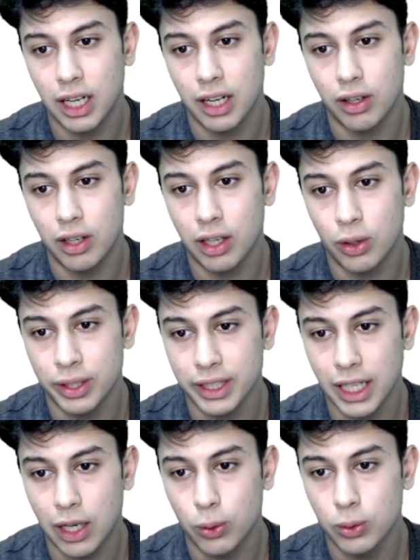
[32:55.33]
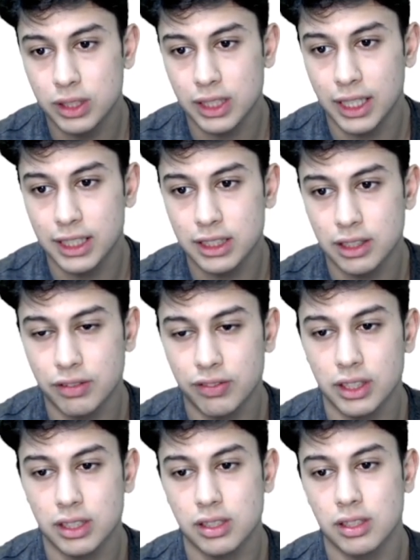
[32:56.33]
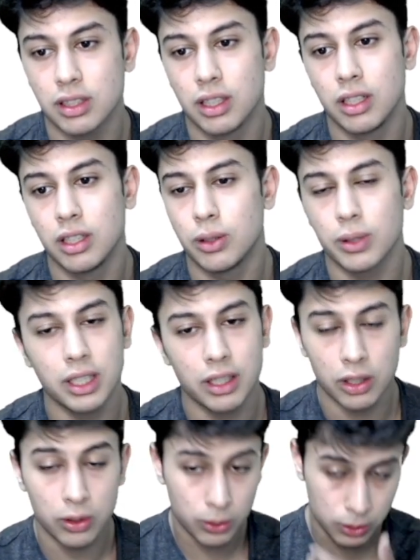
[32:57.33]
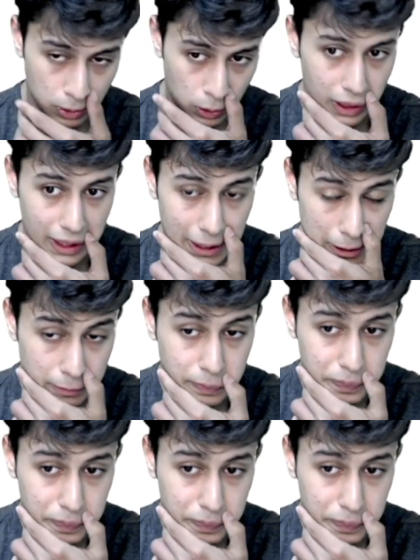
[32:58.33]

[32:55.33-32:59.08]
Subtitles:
on the outside surface, okay. No, not that.